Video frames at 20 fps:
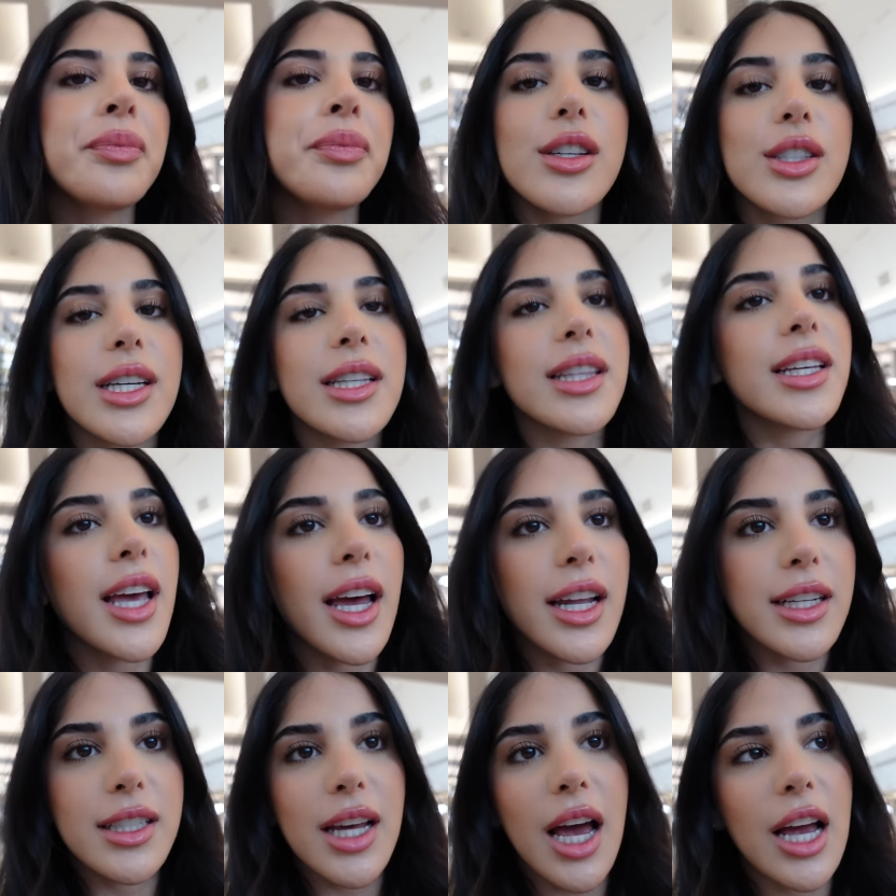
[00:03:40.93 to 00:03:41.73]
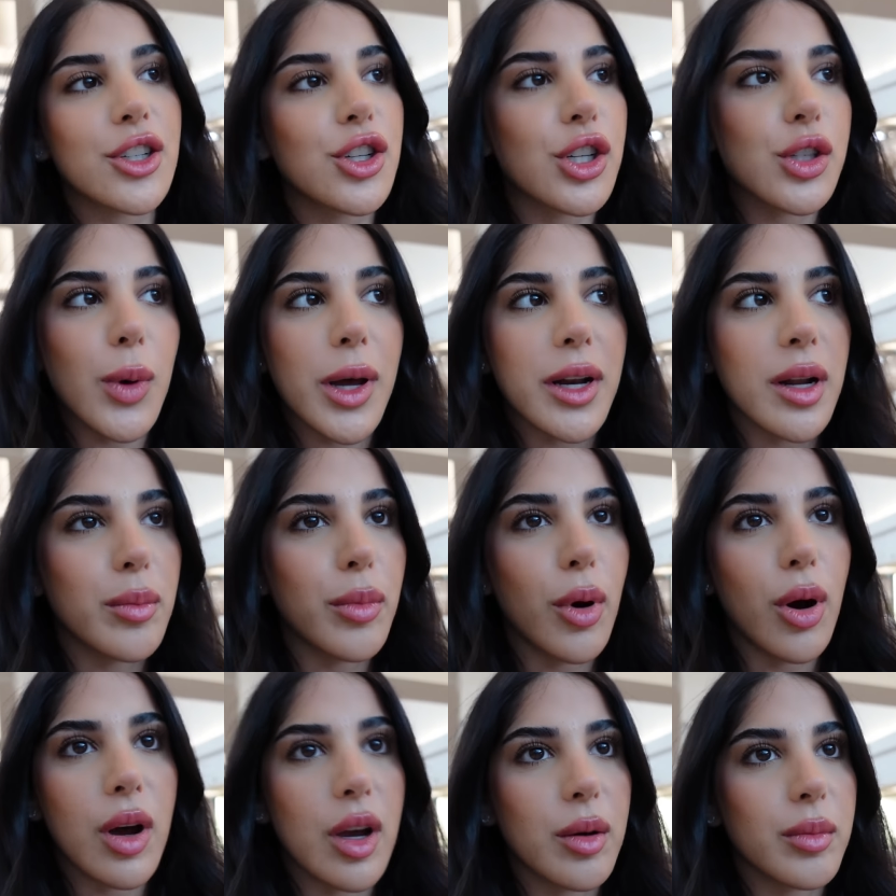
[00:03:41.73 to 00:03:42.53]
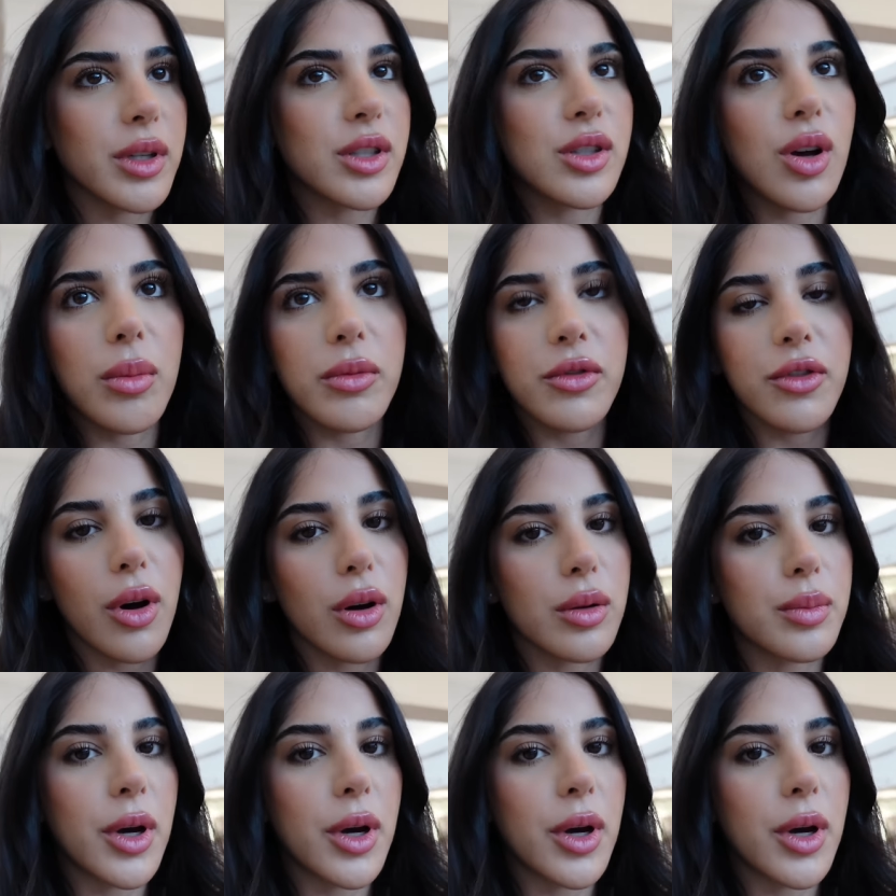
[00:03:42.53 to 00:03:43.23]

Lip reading: So in the end, I just went and bought him a Tom Ford